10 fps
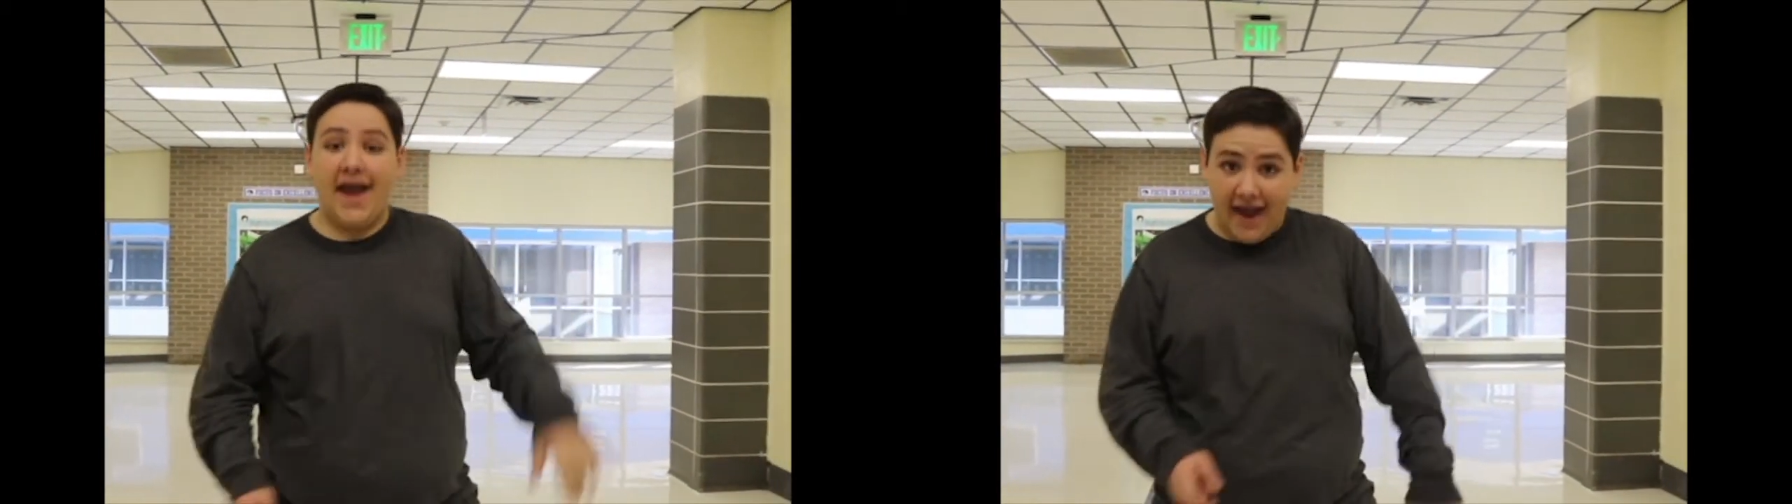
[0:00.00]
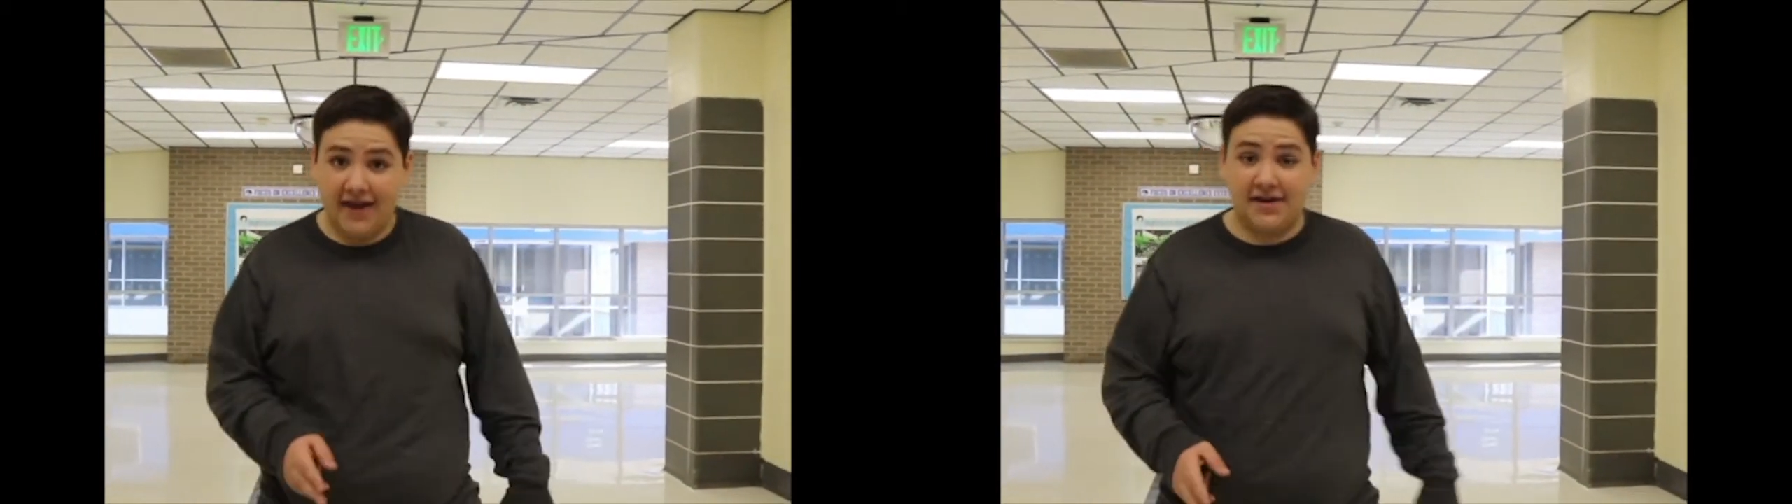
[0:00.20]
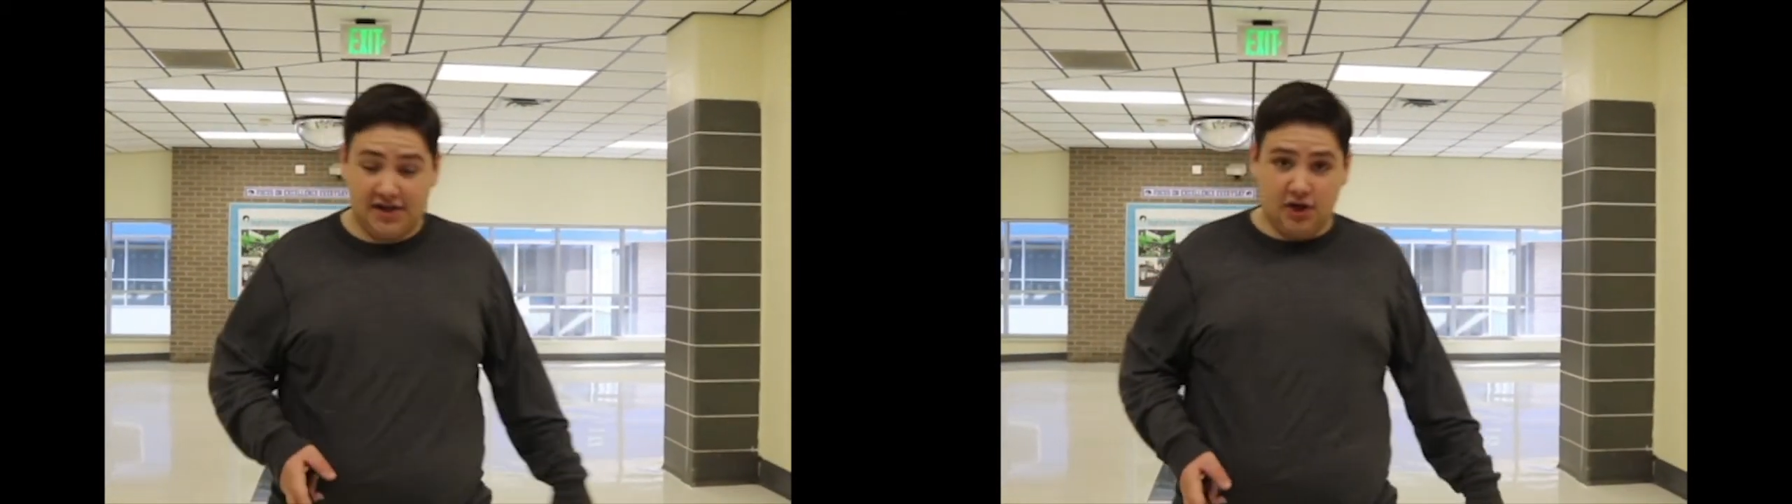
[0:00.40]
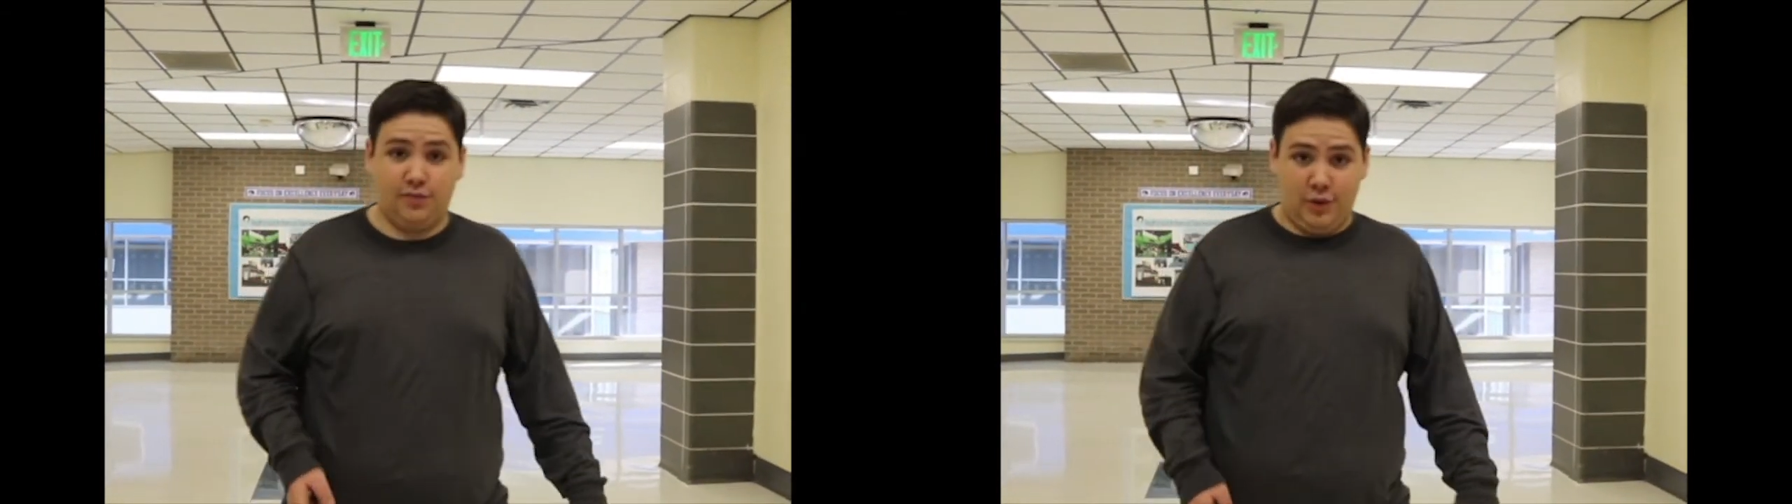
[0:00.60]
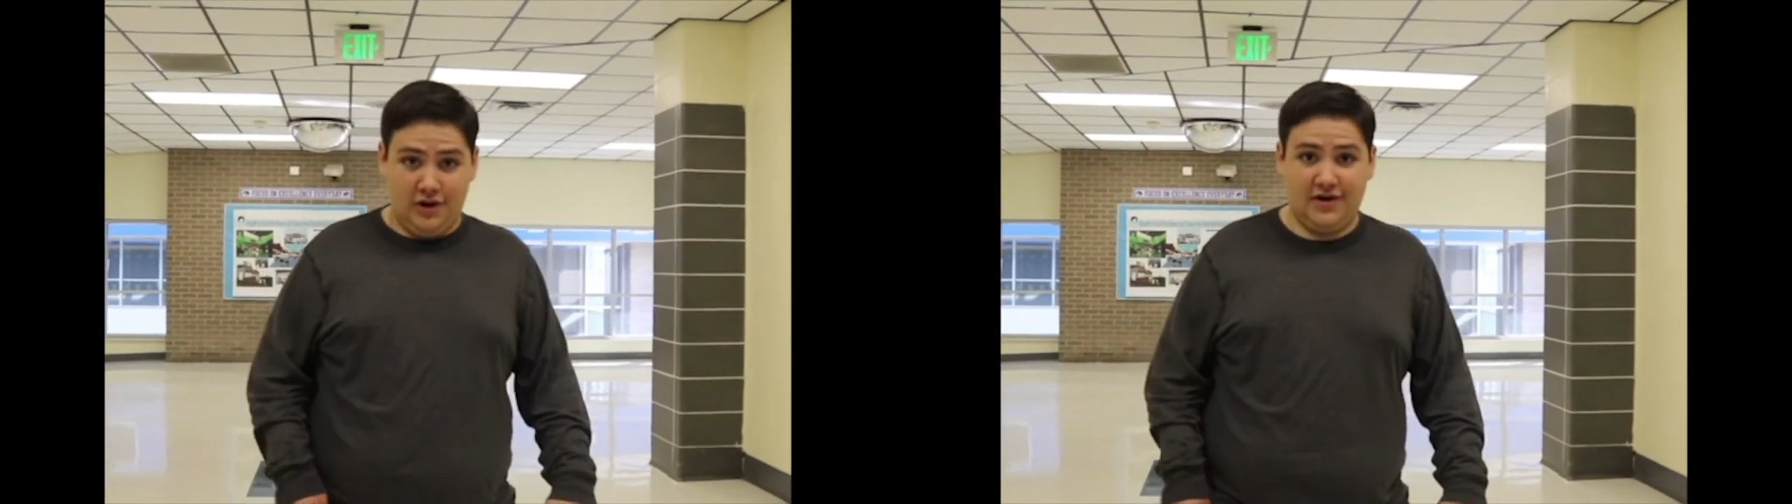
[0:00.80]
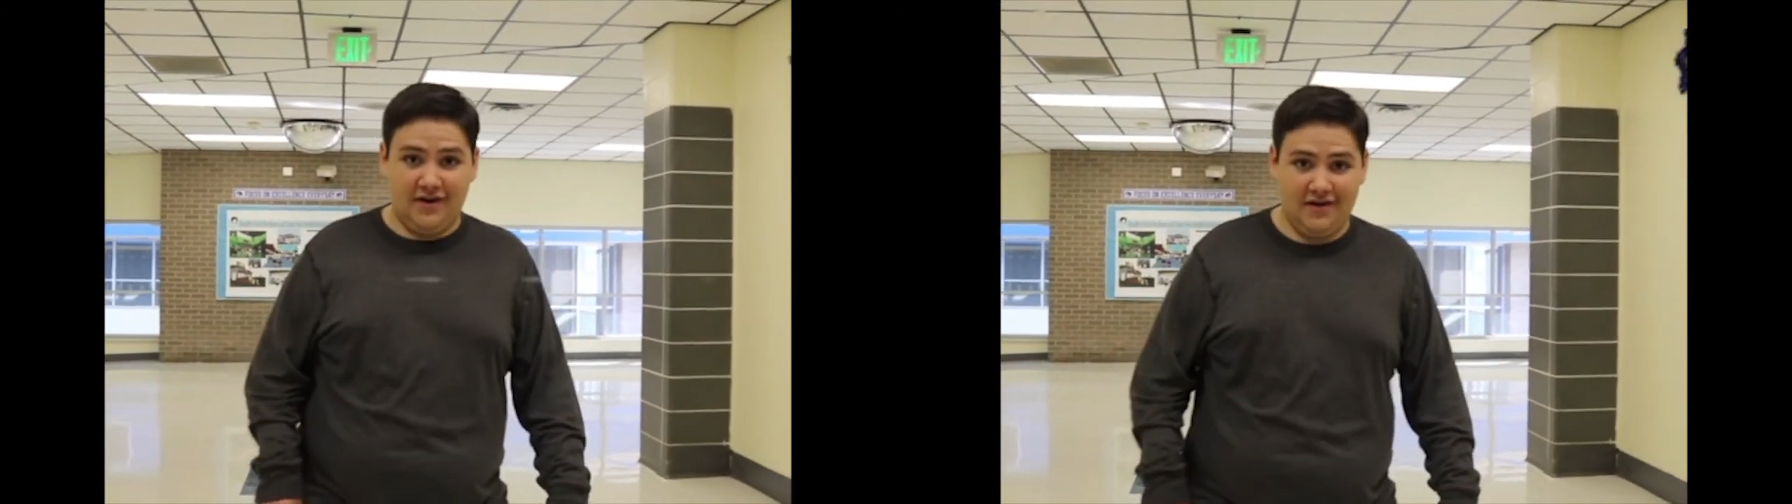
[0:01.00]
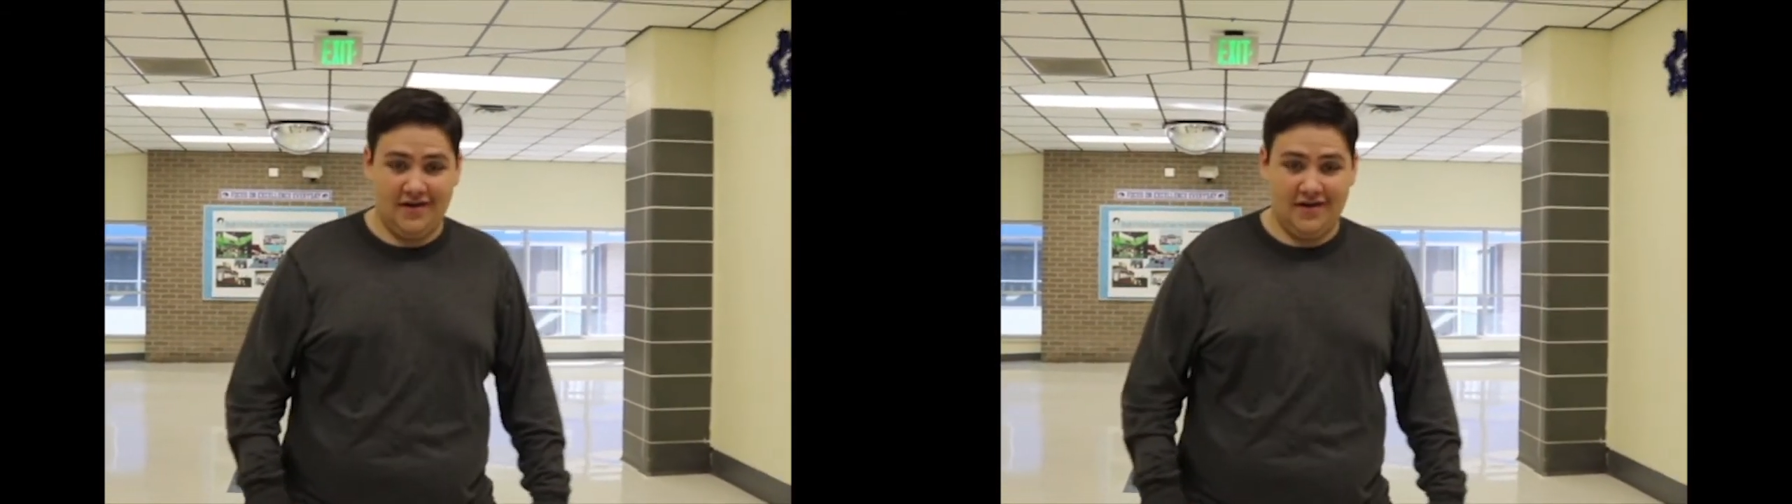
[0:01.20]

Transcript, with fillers: and yearbook.